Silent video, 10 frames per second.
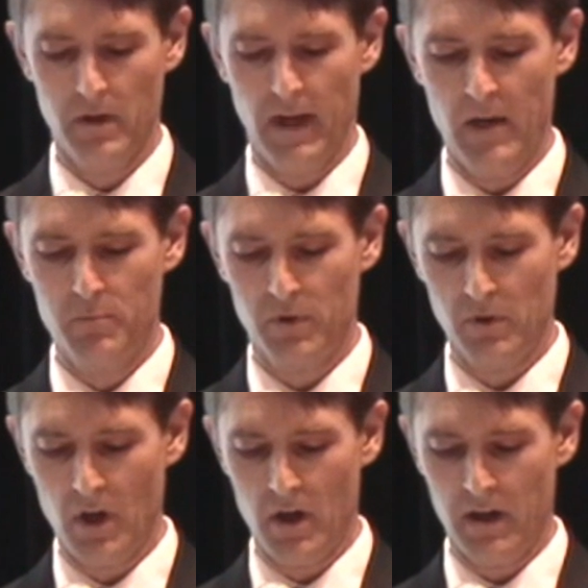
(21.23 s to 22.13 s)
and
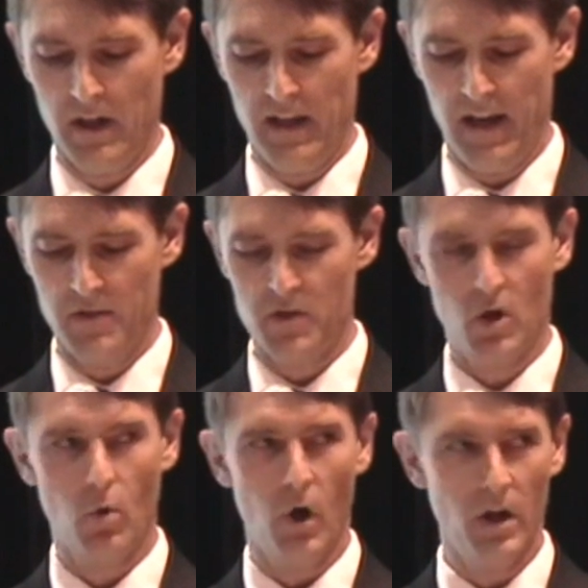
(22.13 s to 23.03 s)
prolong and enhance the
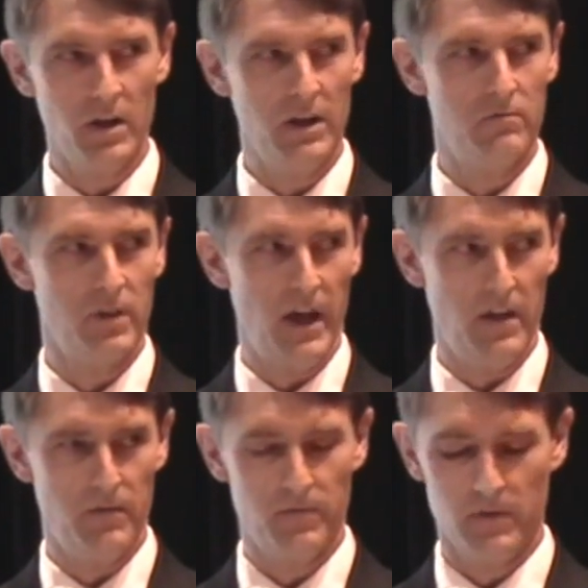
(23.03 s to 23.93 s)
quality of
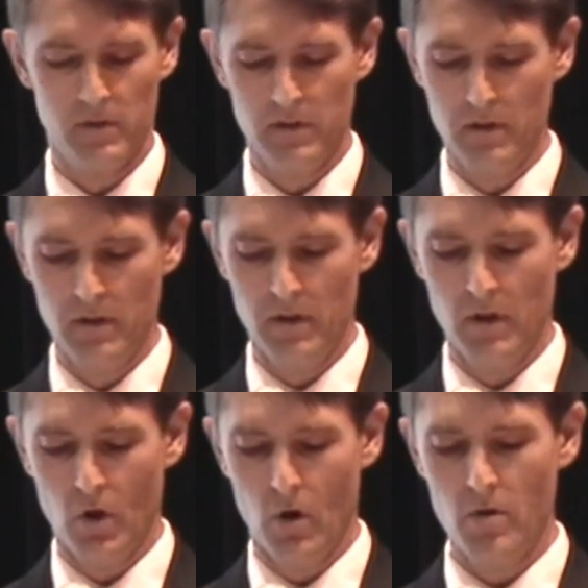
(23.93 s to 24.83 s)

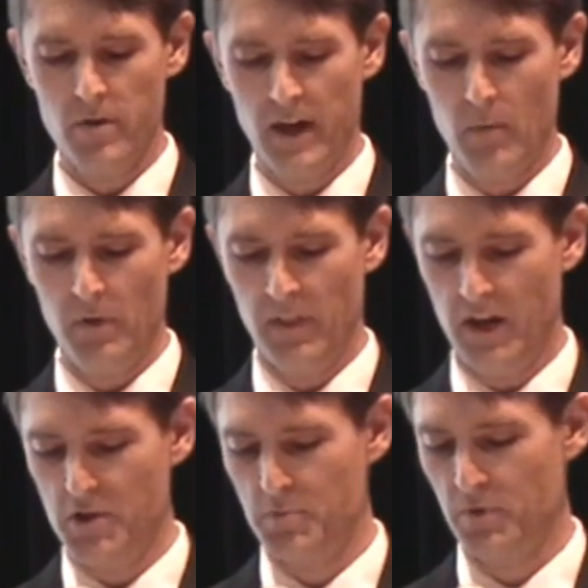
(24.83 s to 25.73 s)
life, or therapy that
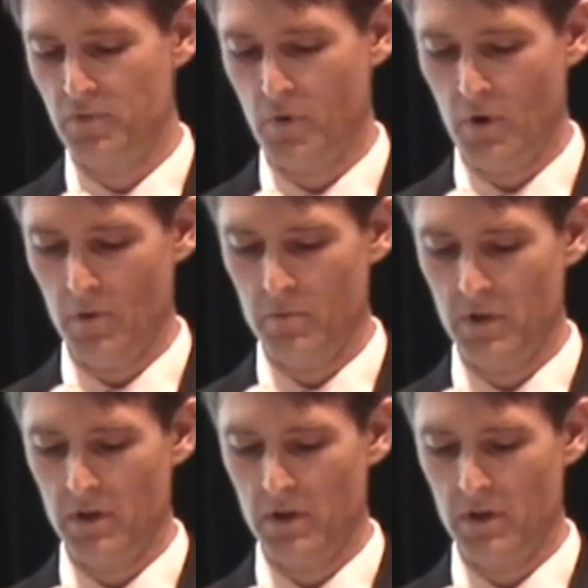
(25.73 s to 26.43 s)
is performed